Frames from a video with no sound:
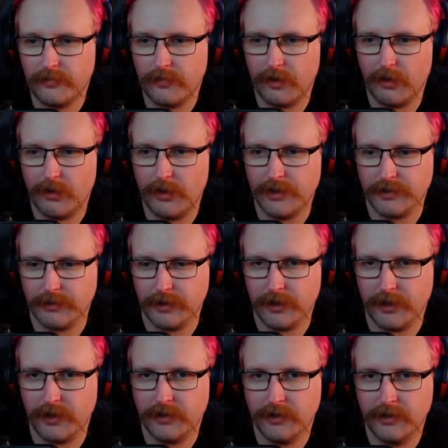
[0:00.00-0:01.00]
else we
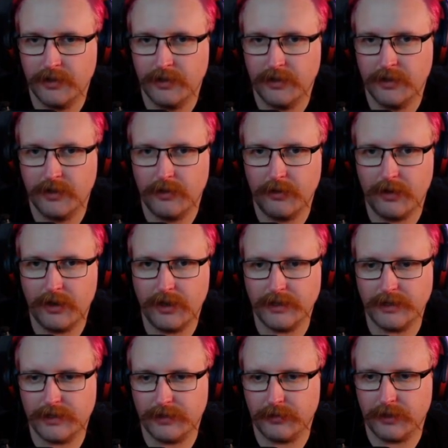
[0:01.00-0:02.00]
got? What
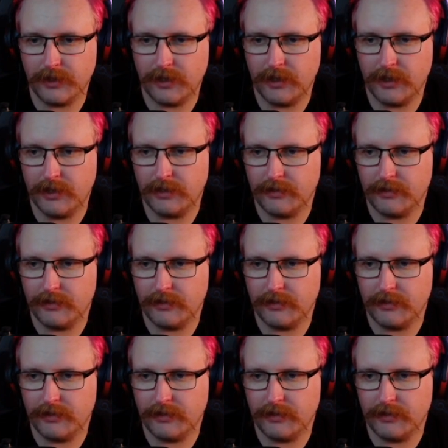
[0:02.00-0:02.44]
else we got?